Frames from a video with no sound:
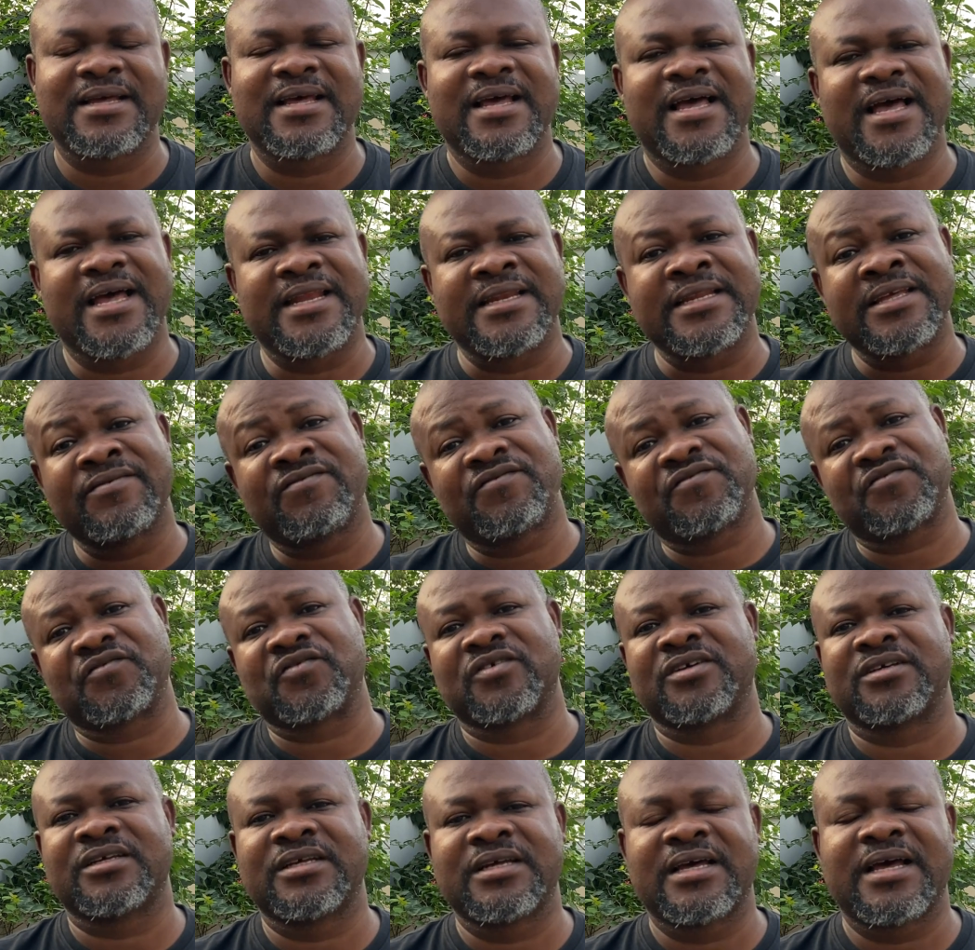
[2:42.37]
And if
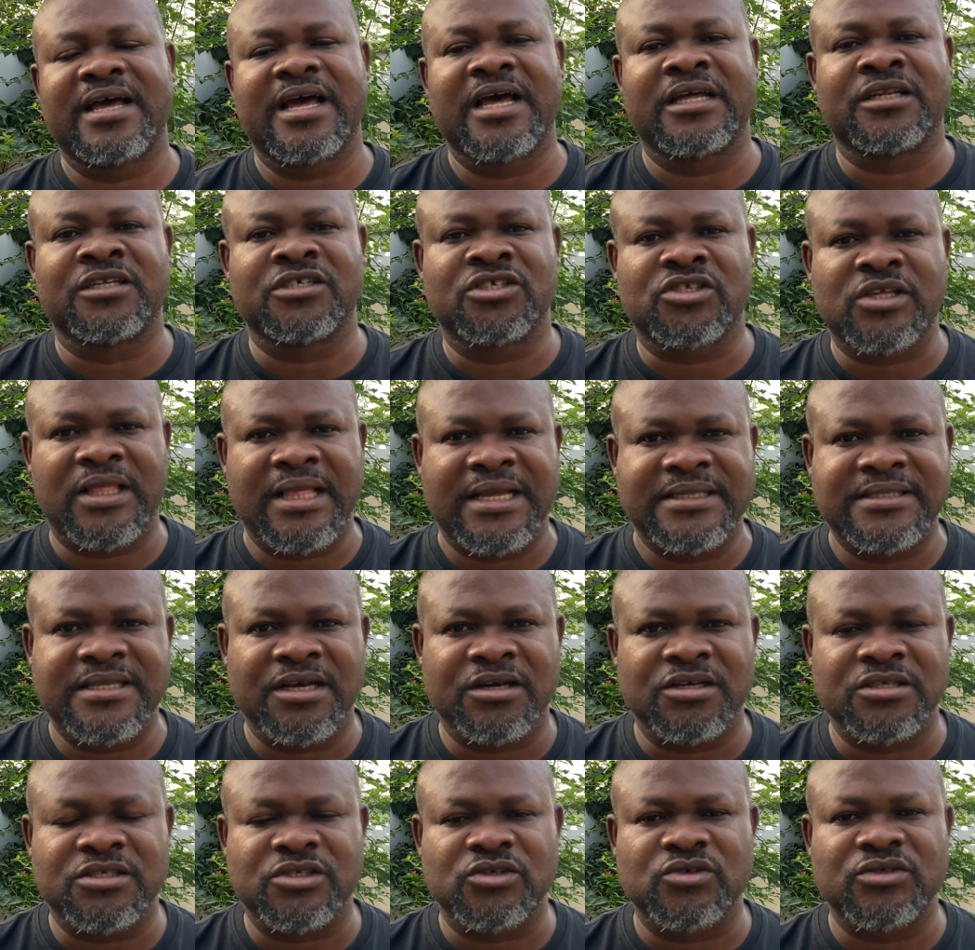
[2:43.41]
an installer
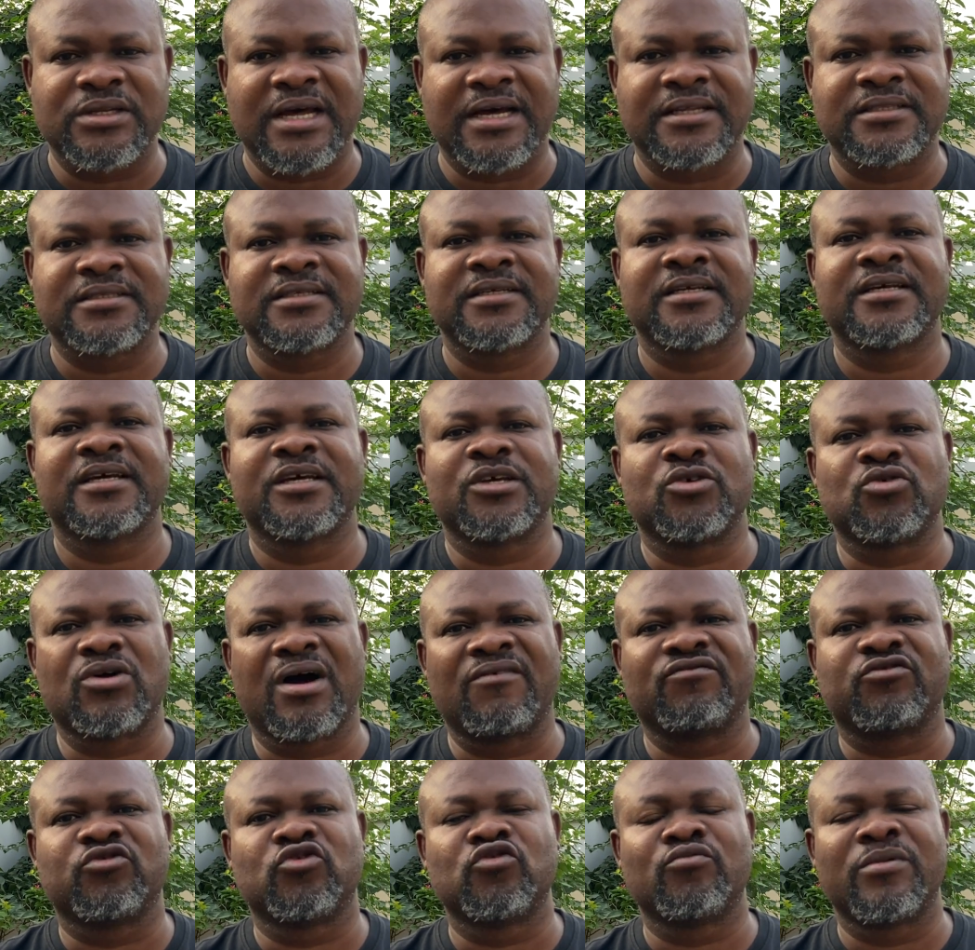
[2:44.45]
tells you that you have
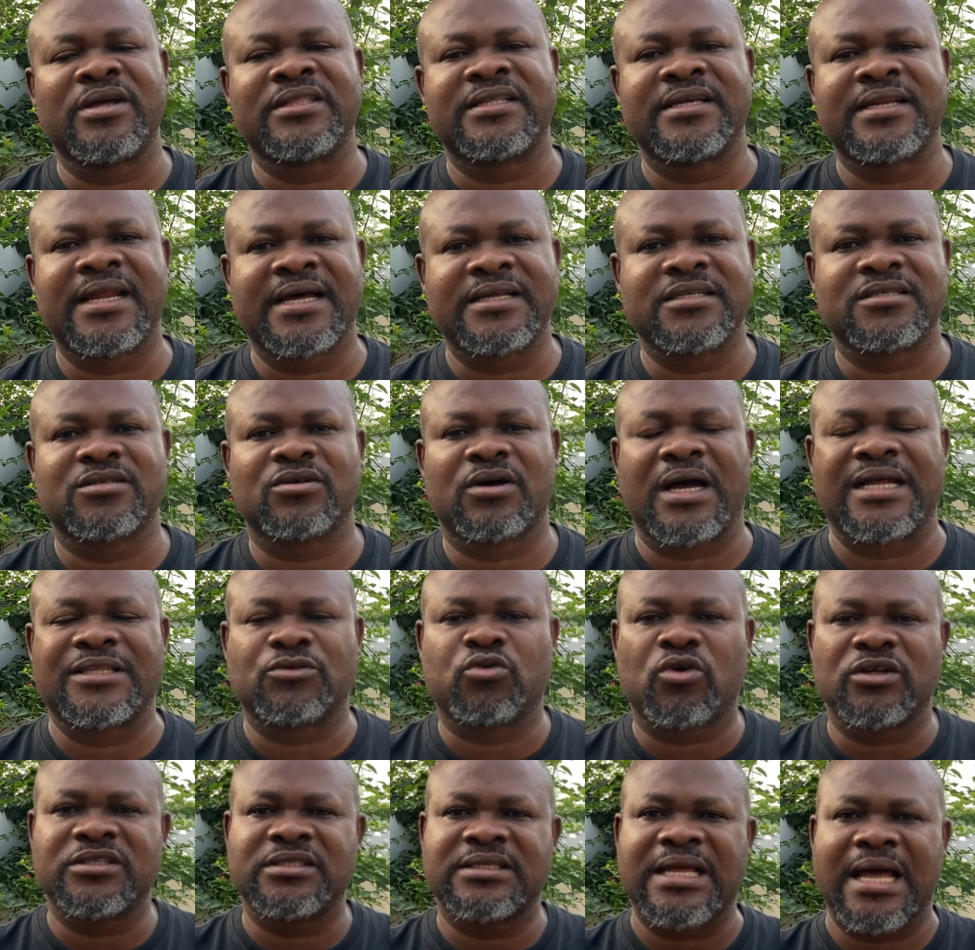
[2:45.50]
to do maintenance, at
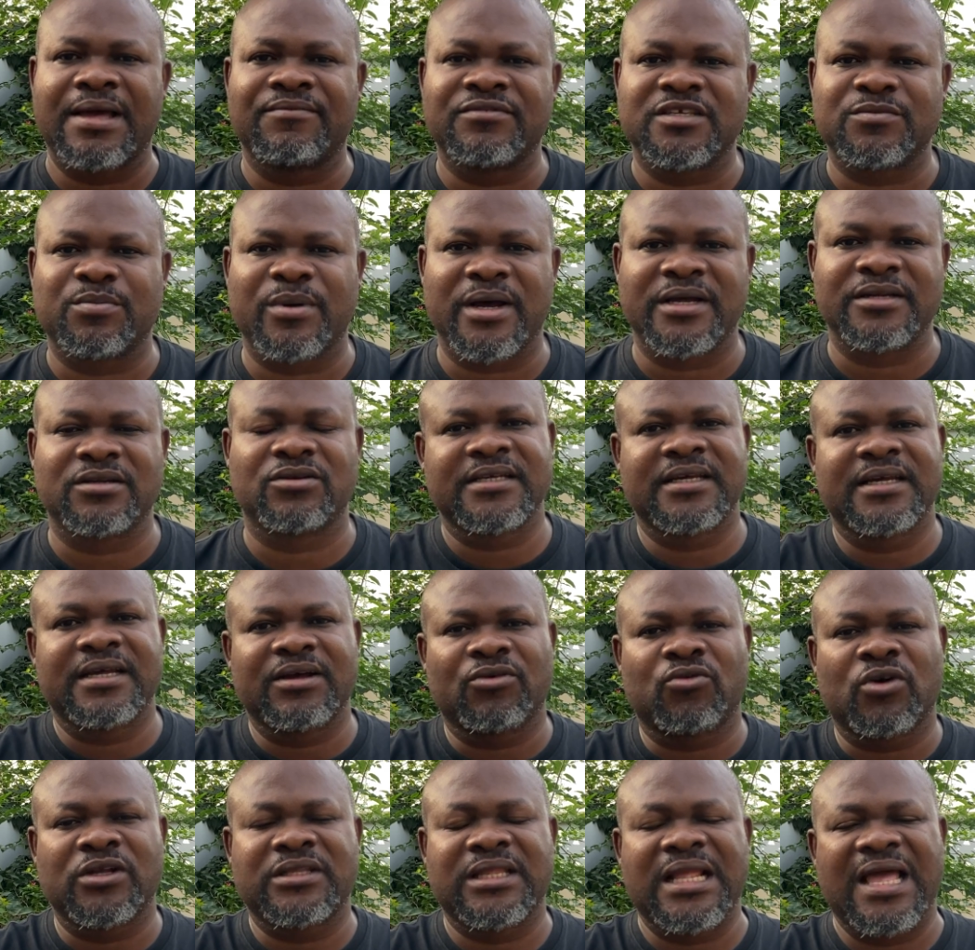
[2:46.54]
what time span,
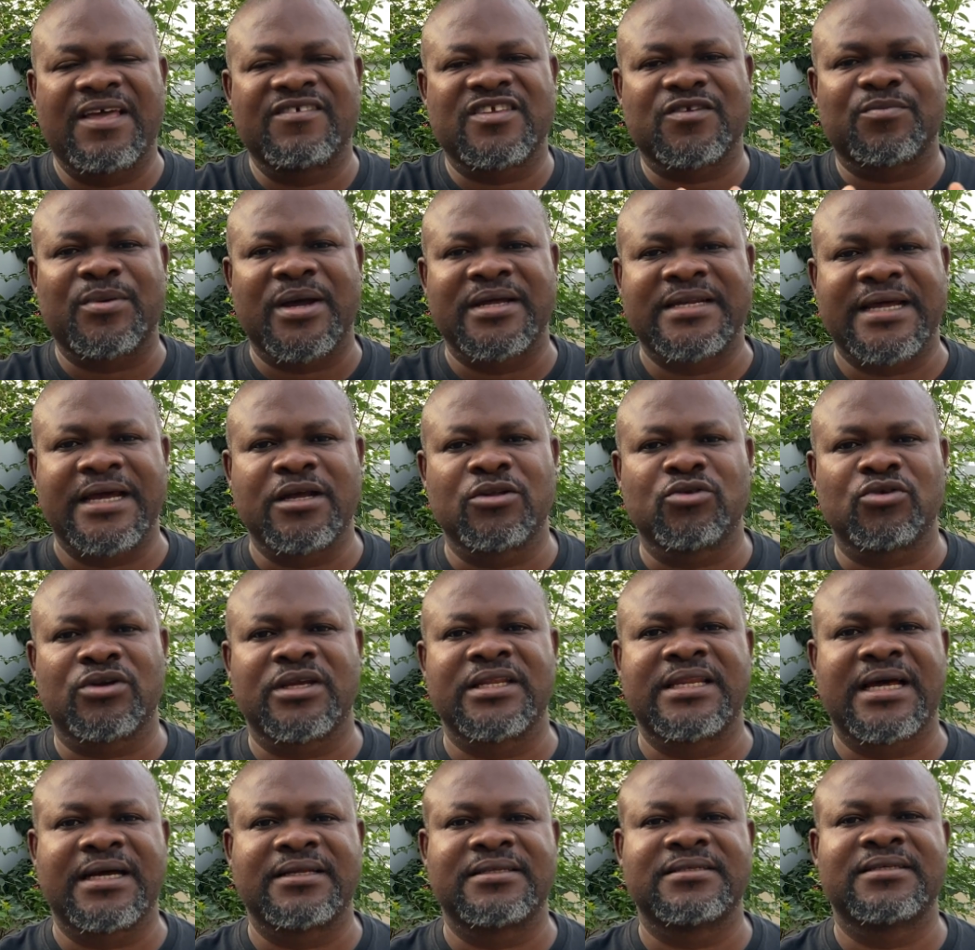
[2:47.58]
what lifespan are you looking
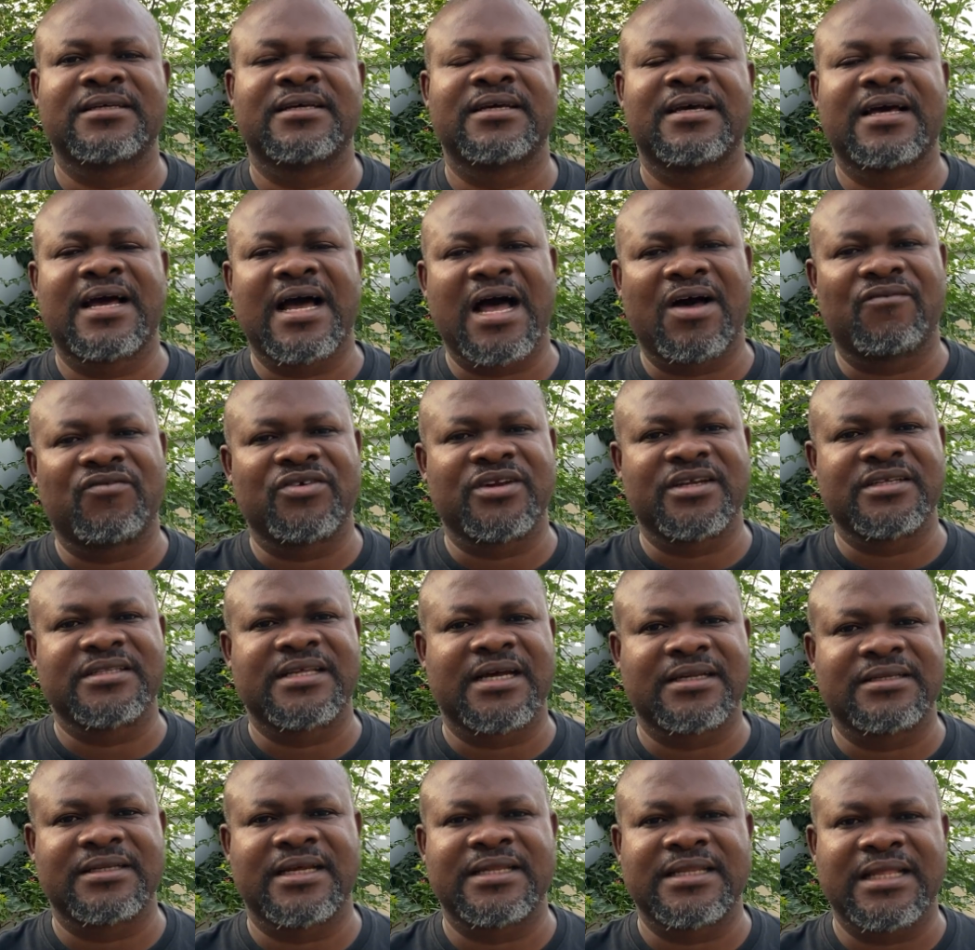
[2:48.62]
at having it
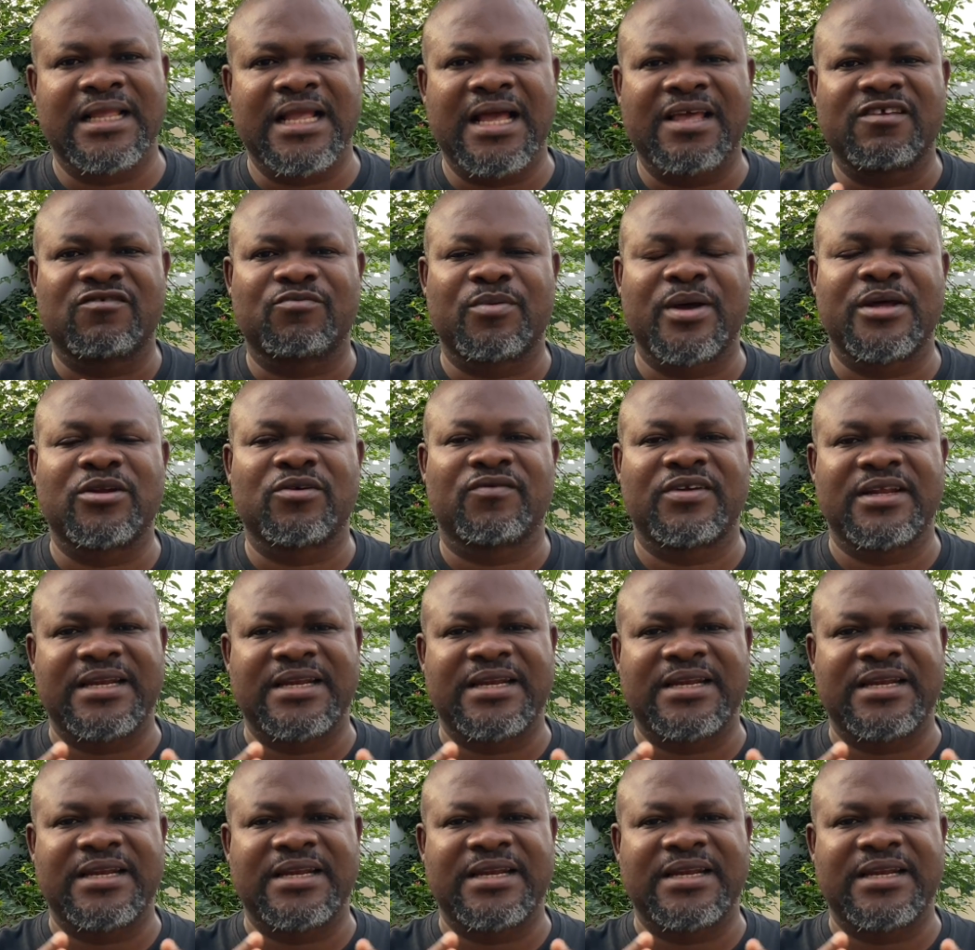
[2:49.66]
done? And the lifespan of the